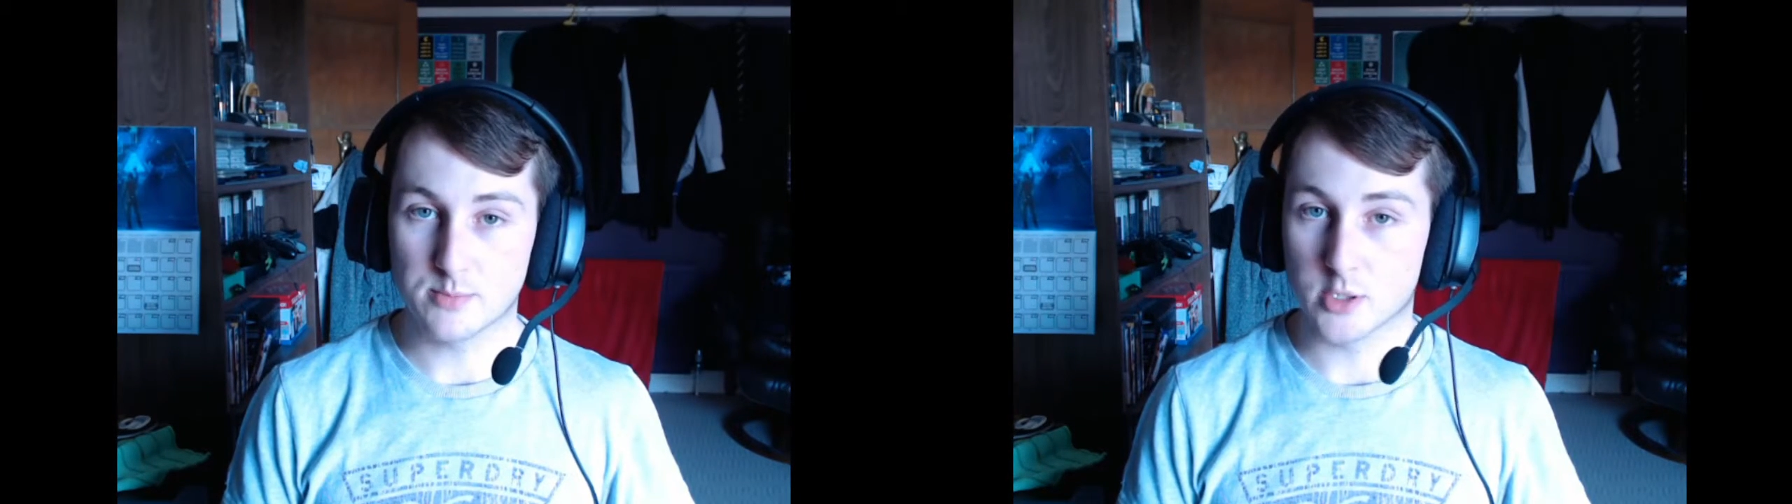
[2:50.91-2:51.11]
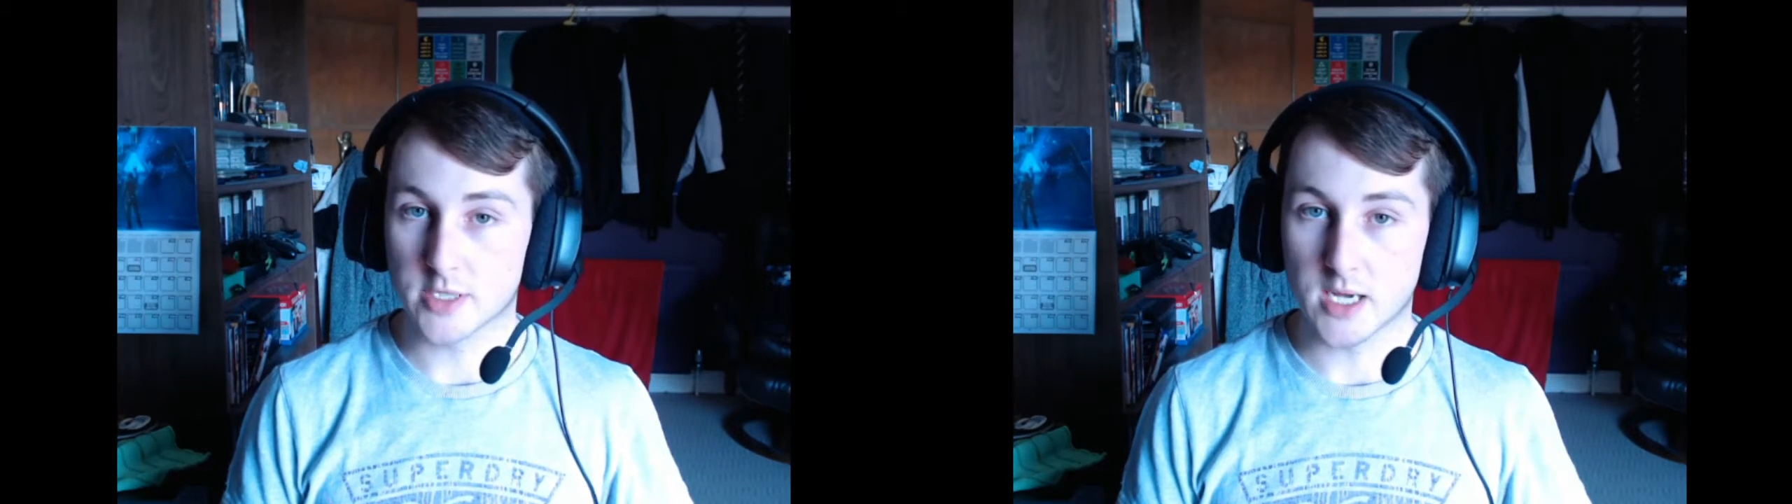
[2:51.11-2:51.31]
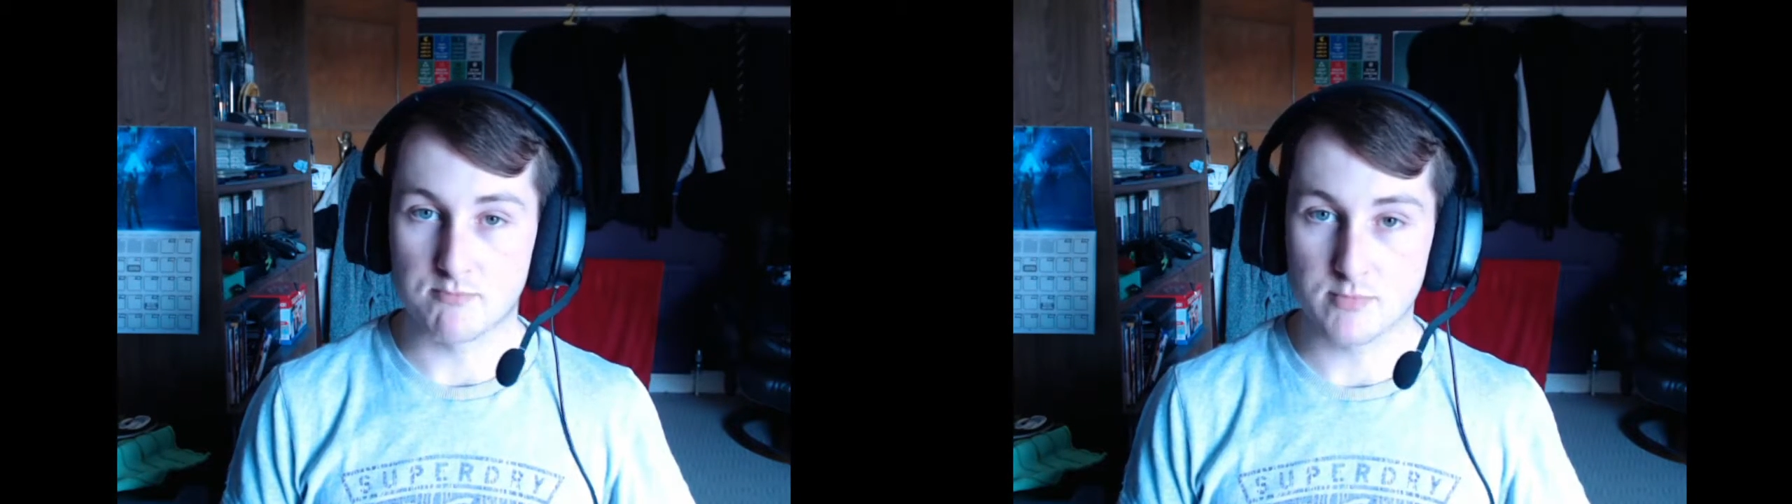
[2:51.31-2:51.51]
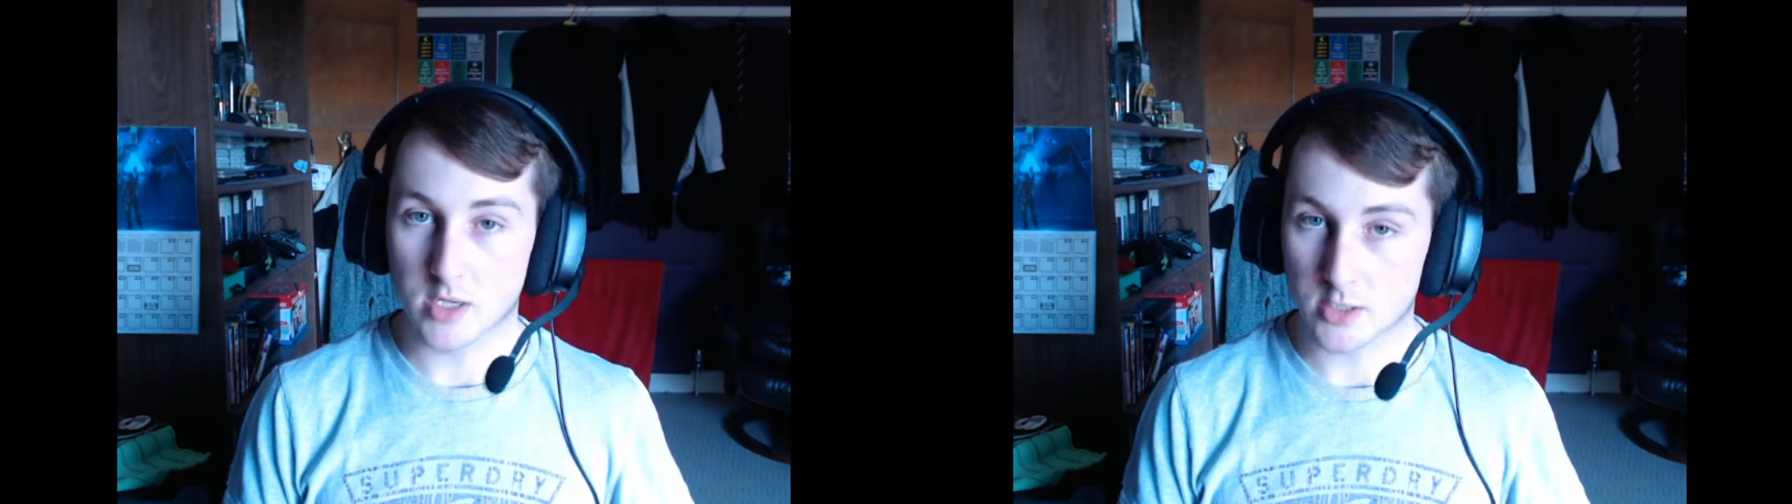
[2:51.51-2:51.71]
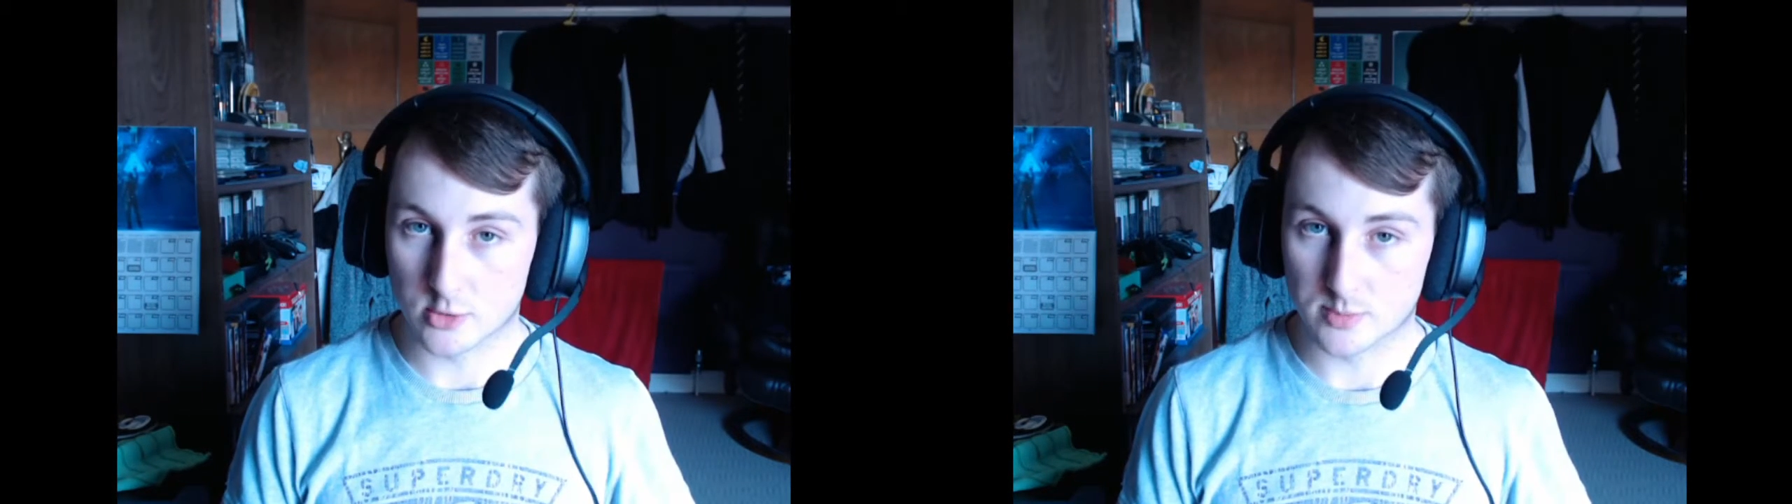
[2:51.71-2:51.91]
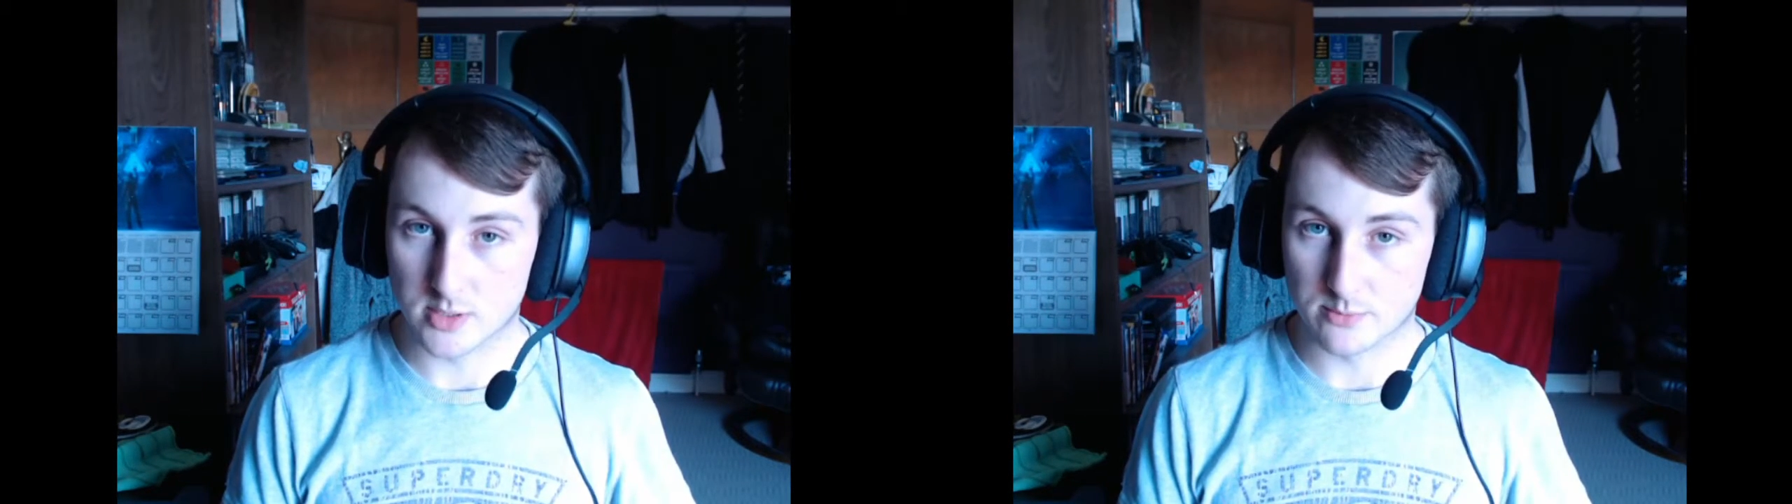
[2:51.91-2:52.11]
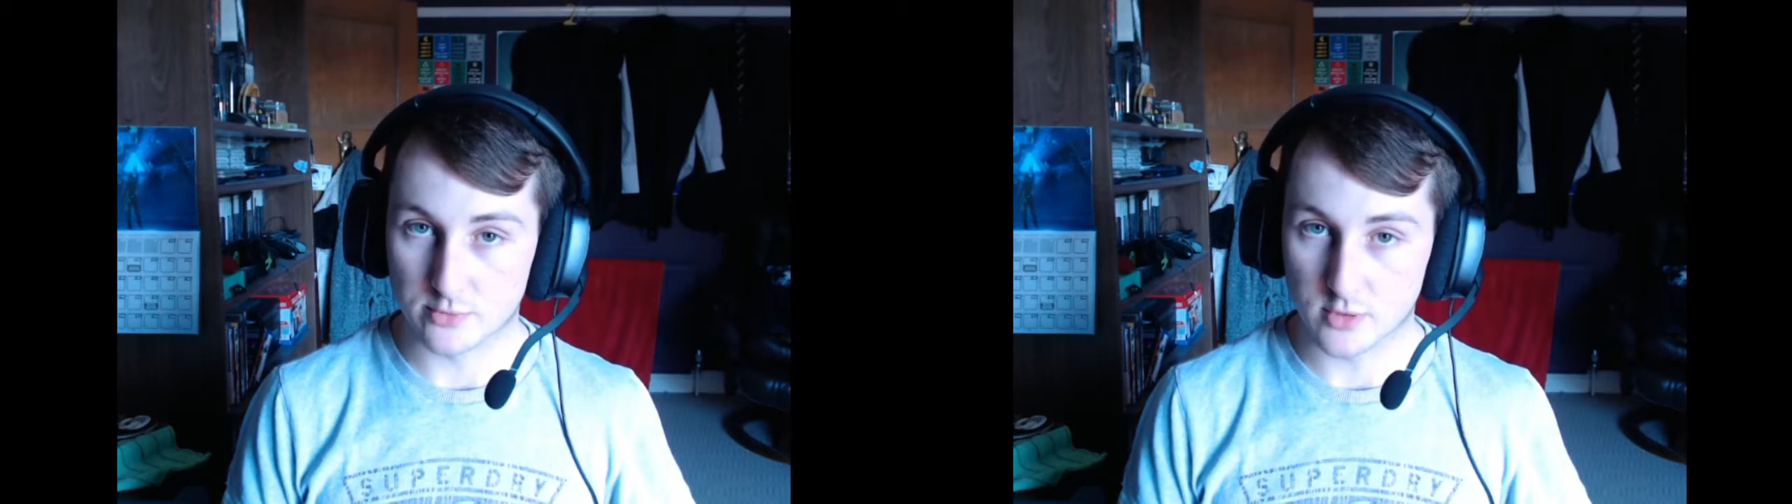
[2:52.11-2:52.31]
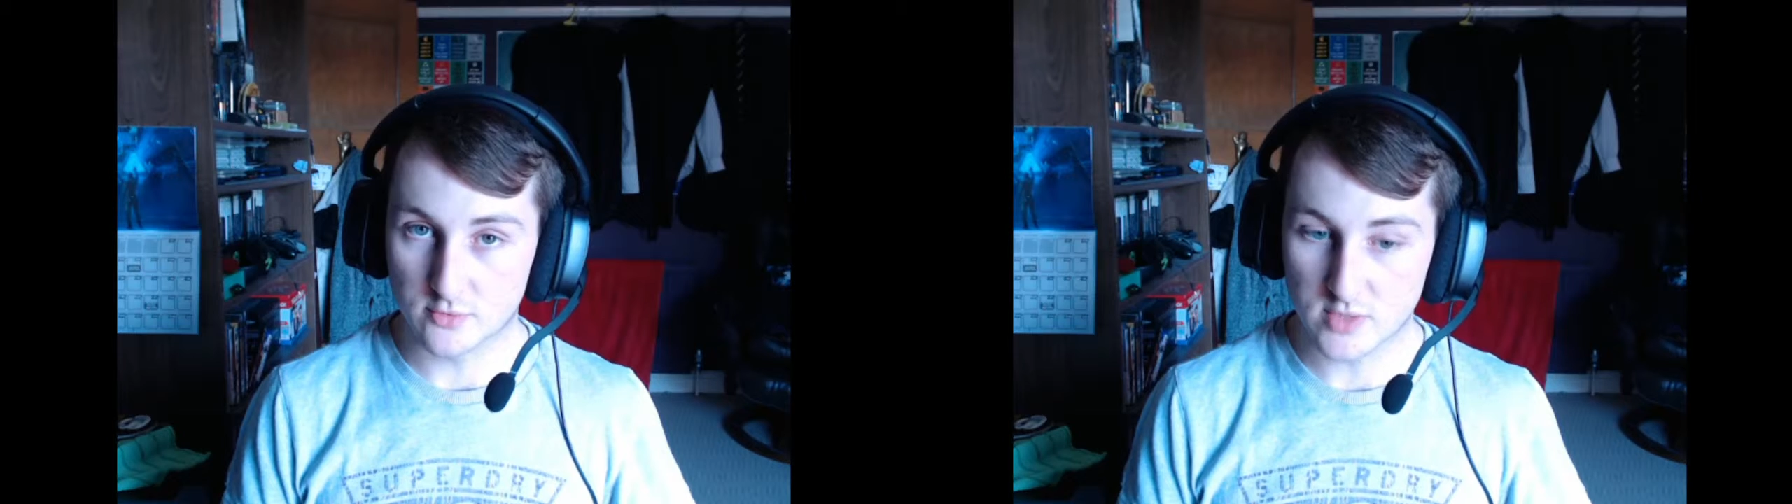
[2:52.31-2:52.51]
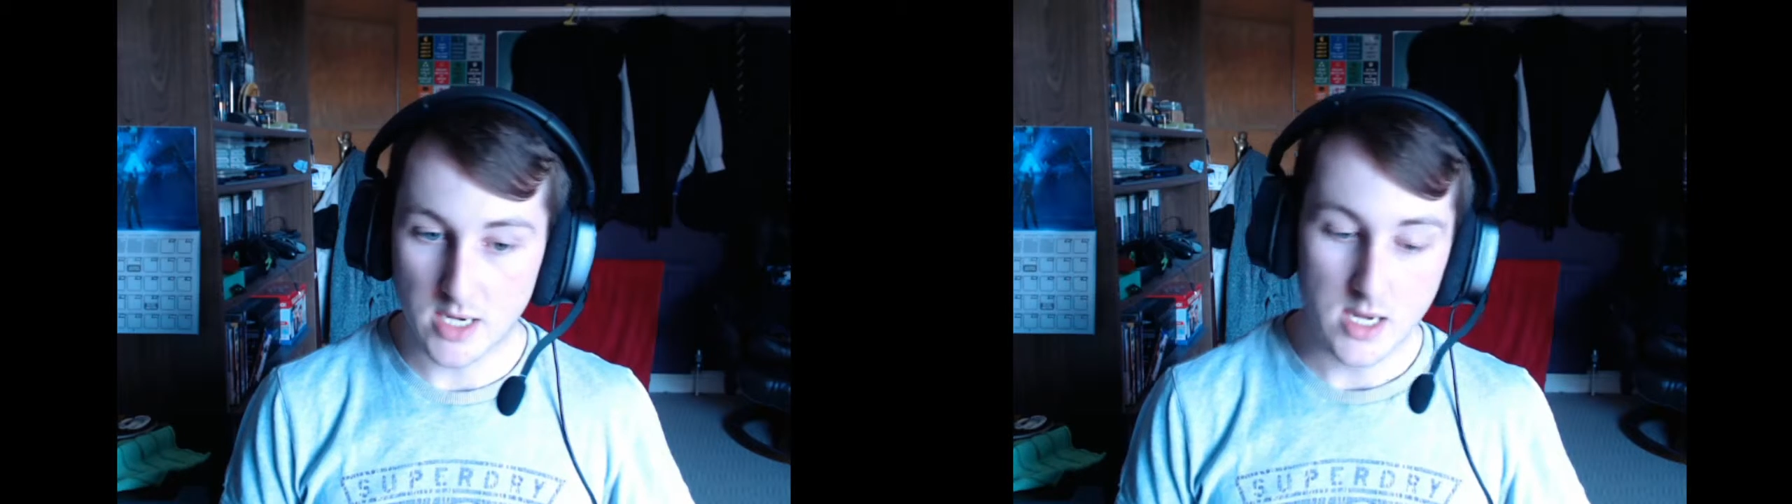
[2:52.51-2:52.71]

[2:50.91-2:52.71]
but again, that could be improved.